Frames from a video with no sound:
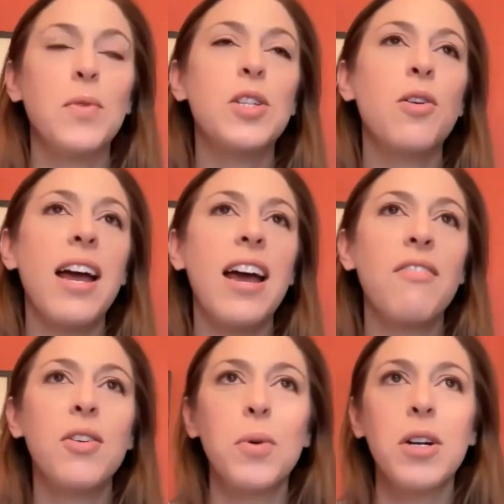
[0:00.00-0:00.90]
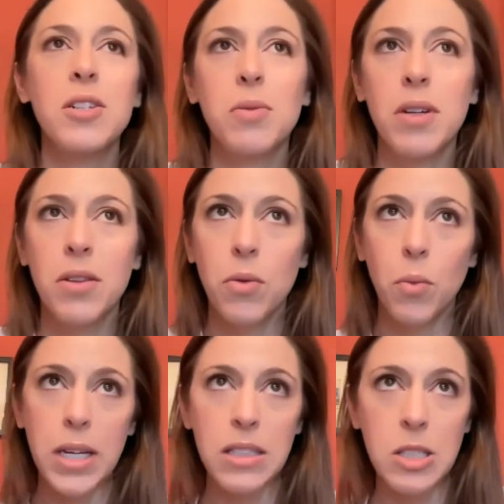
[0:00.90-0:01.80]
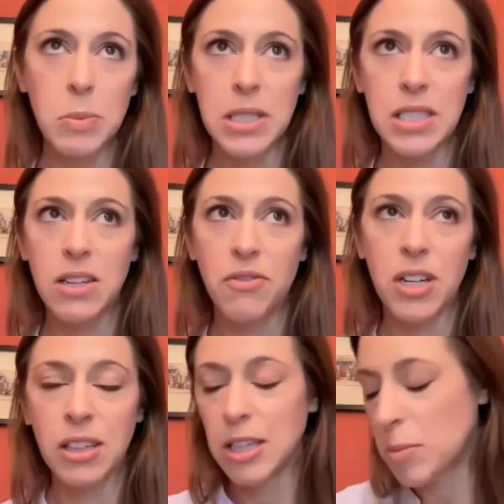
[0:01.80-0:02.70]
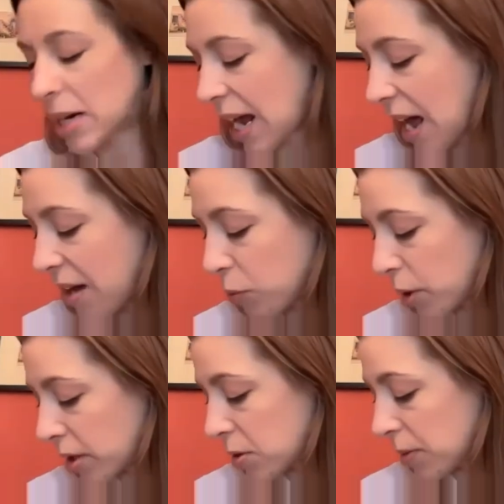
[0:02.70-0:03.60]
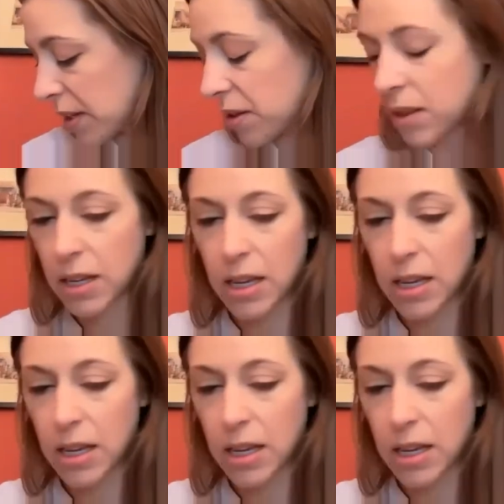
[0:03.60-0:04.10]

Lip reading: so I haven't worked with wheat specifically, but I have worked with